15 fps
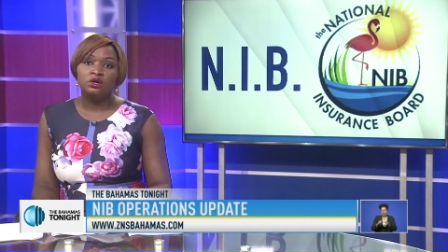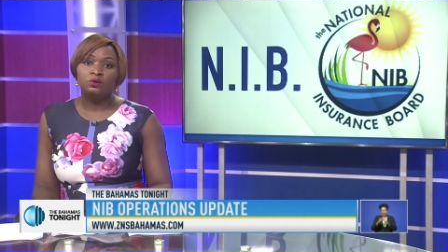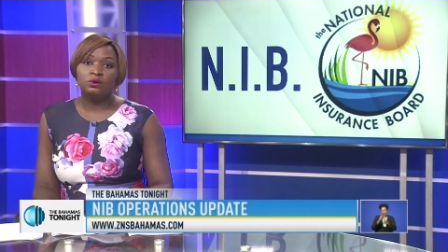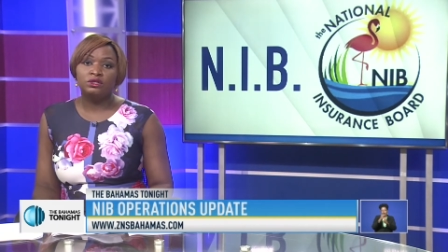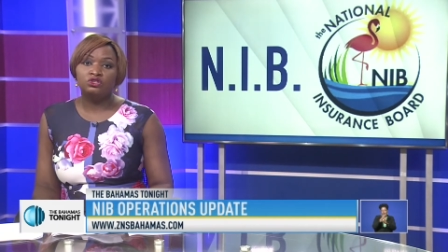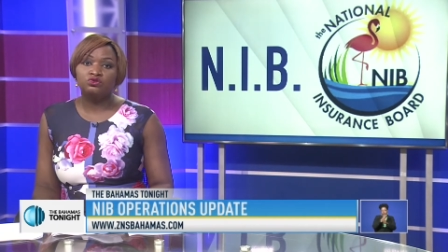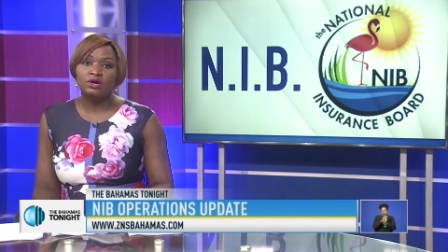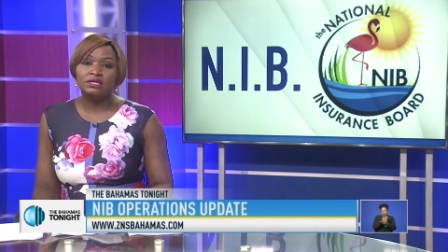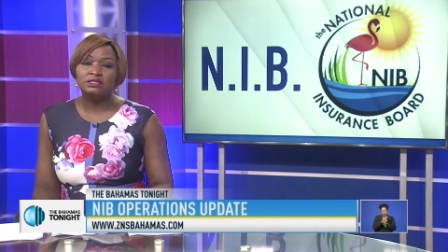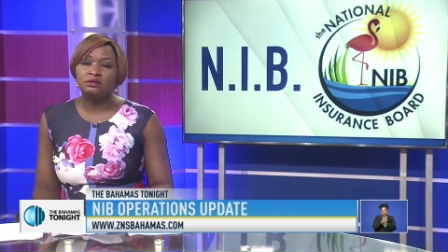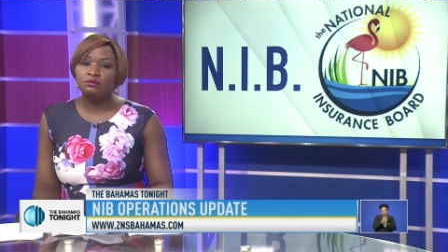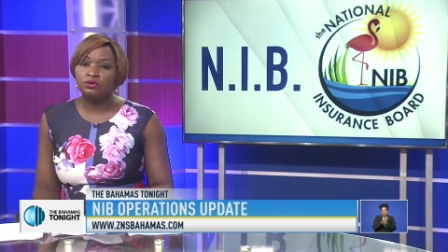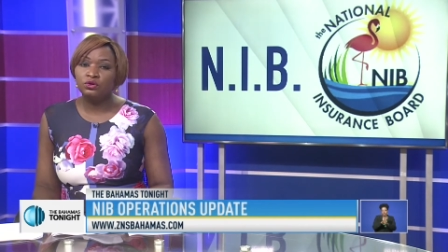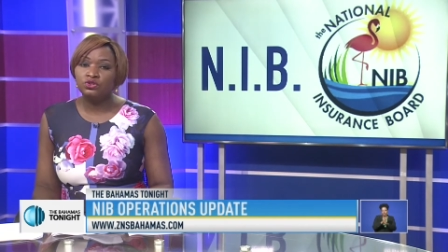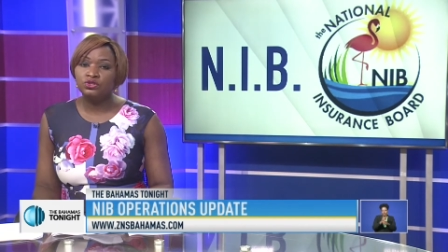will address
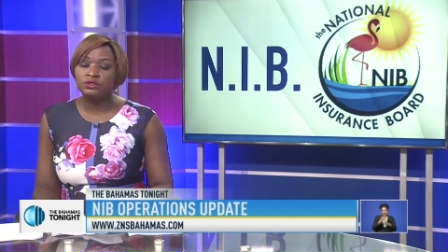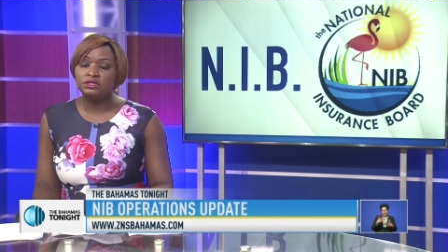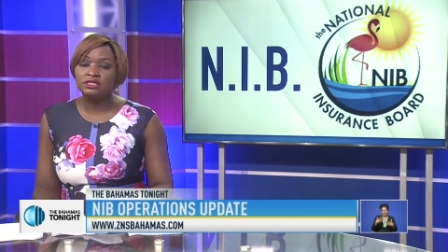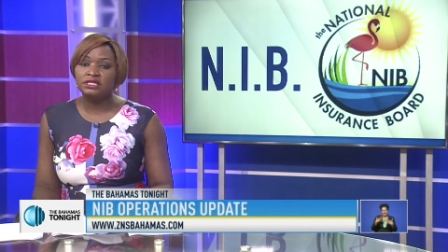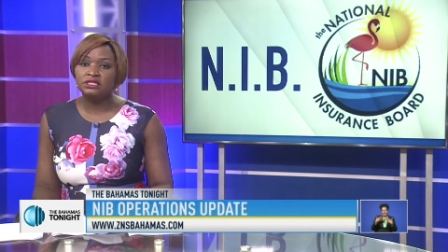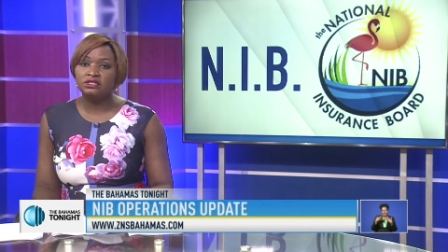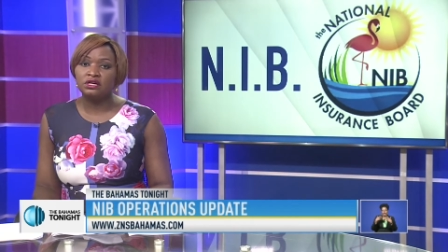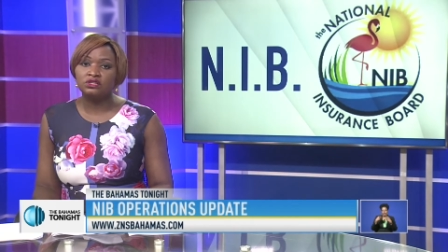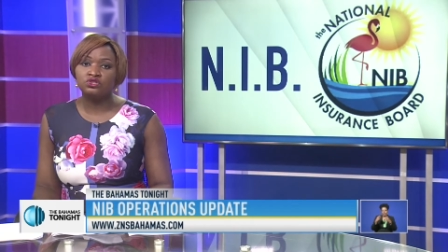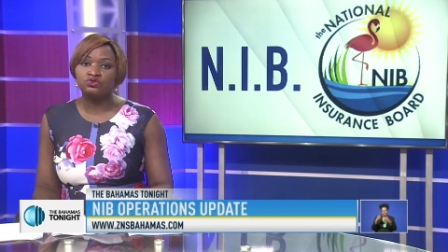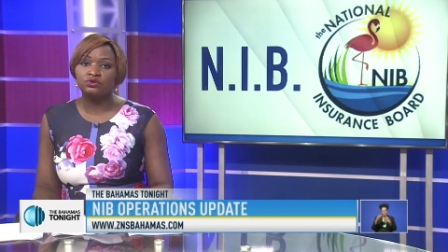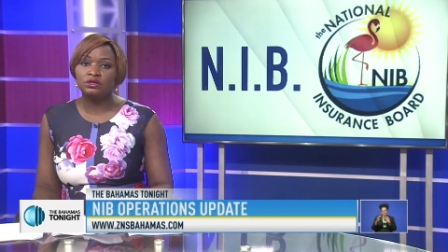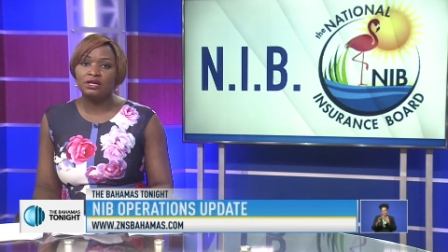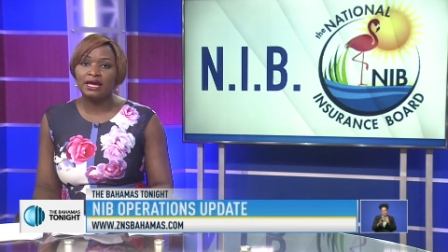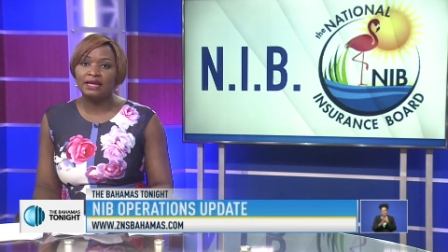emergency emergency
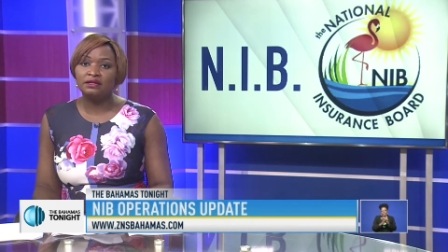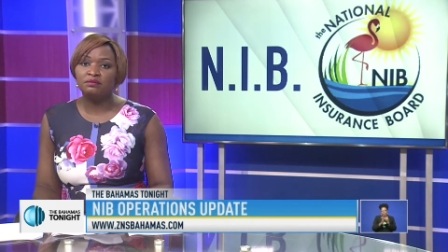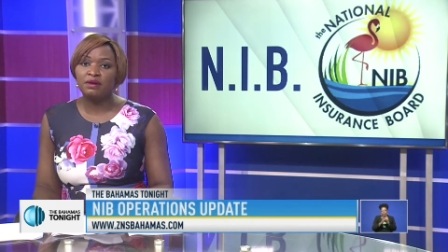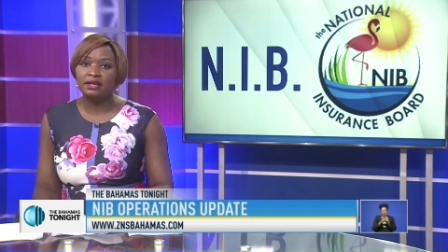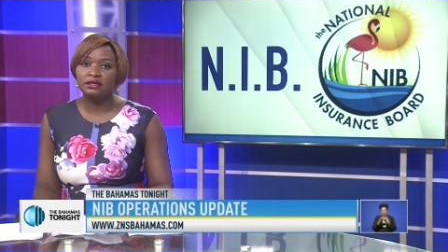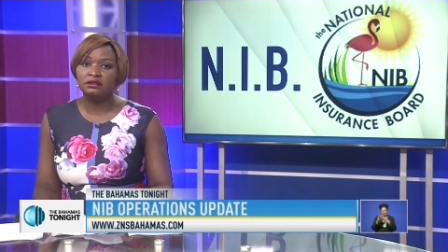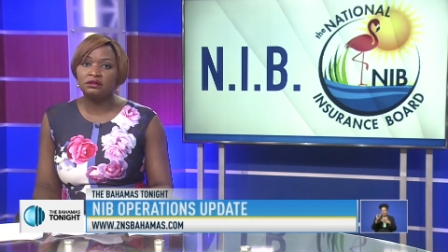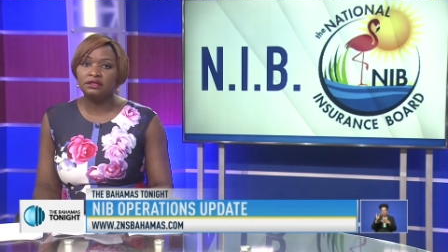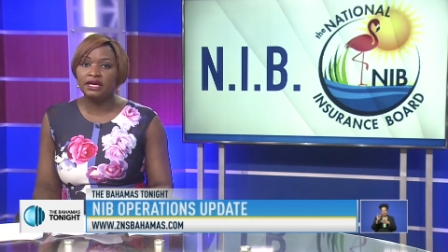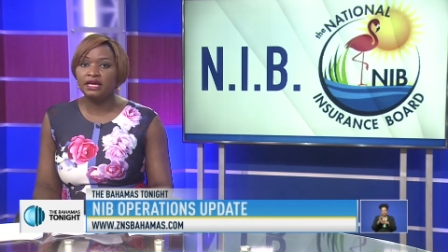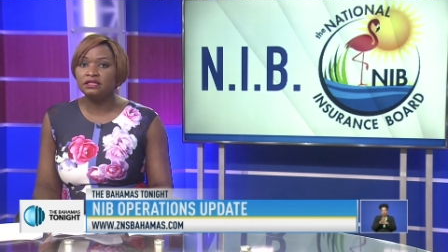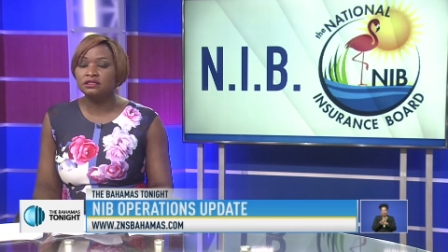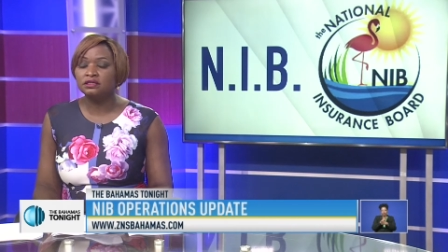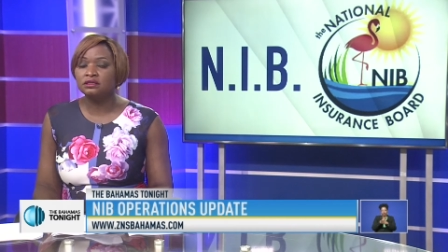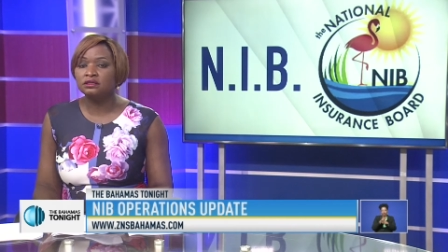industrial and medical
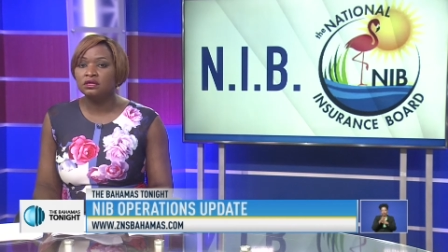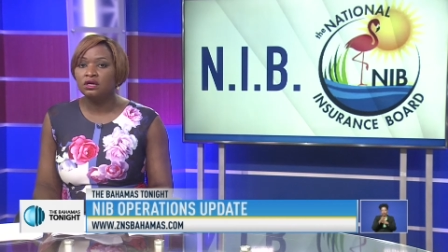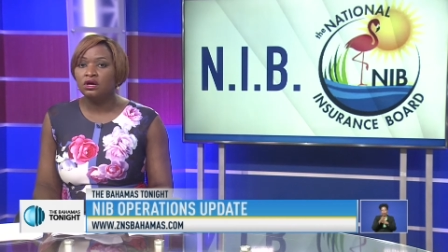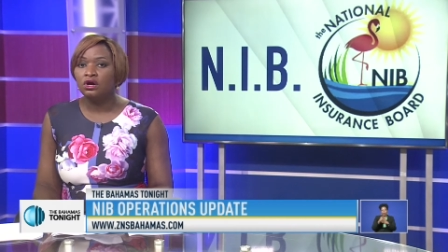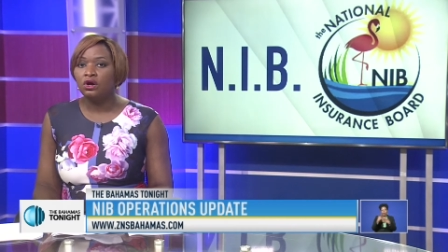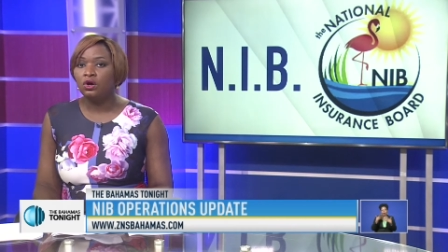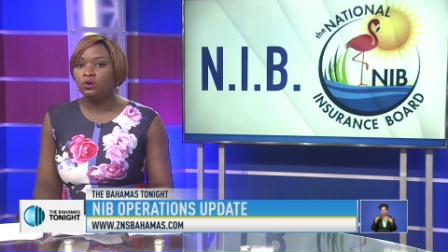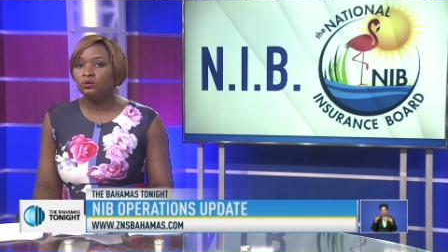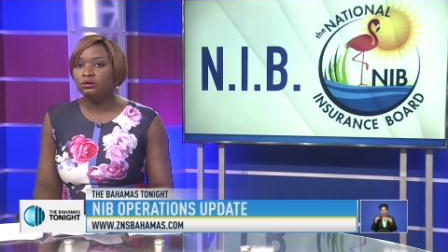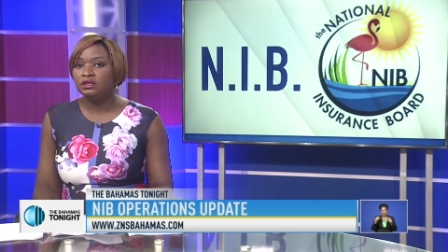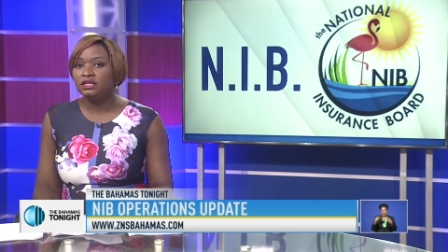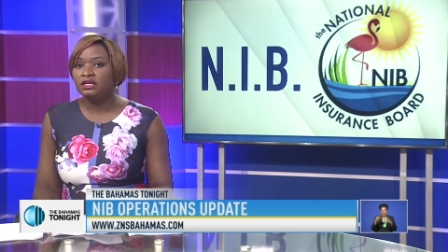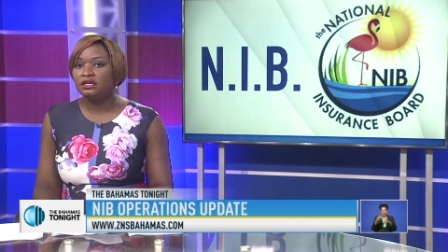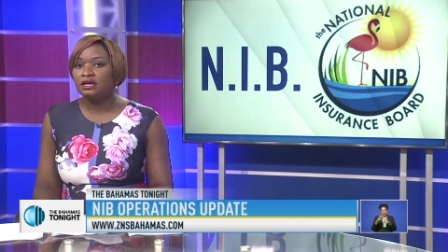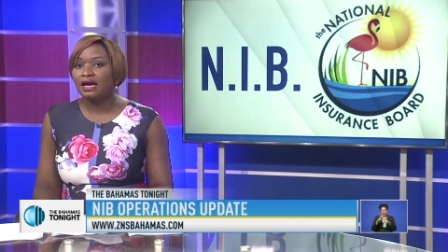cases
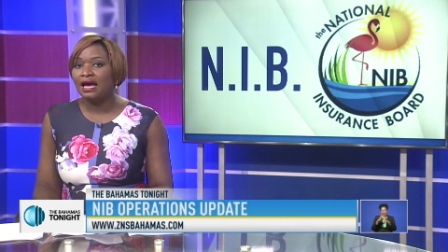only.